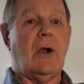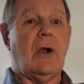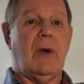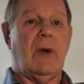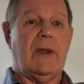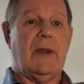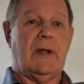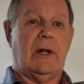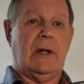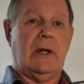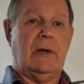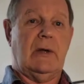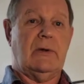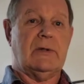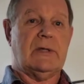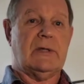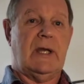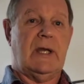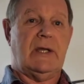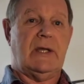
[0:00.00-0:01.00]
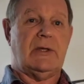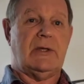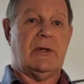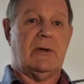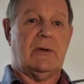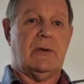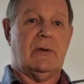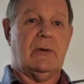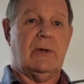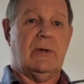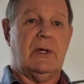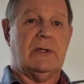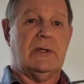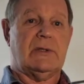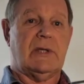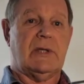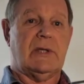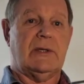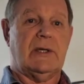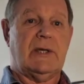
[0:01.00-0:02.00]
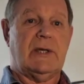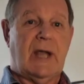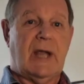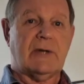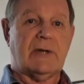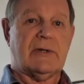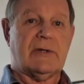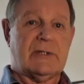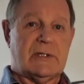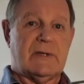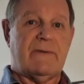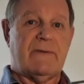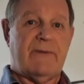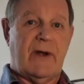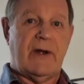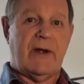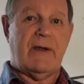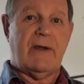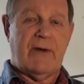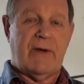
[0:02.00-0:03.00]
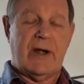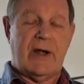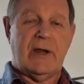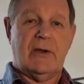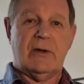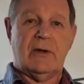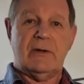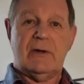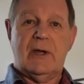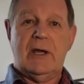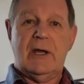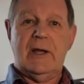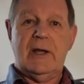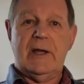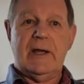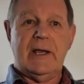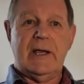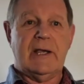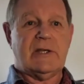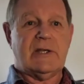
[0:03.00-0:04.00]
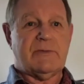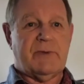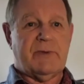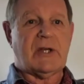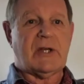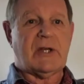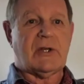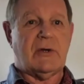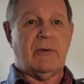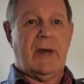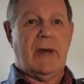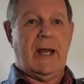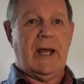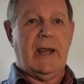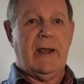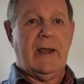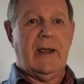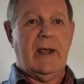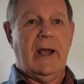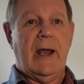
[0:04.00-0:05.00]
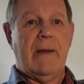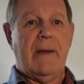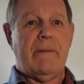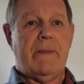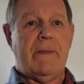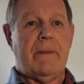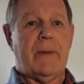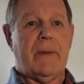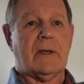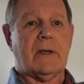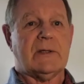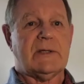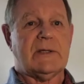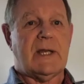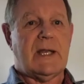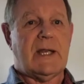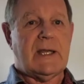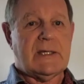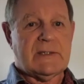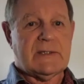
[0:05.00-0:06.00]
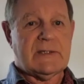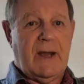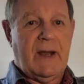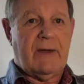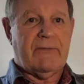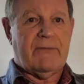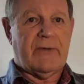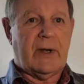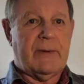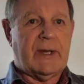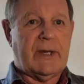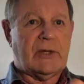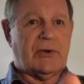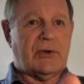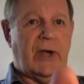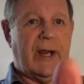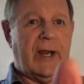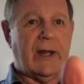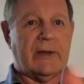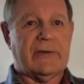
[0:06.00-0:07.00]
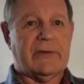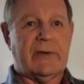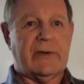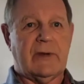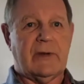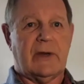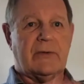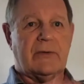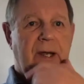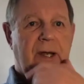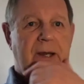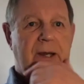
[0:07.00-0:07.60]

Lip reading: where the clues lead you. It's a detectorist is a very, very good expression, really, because it is about following trails, isn't it, really?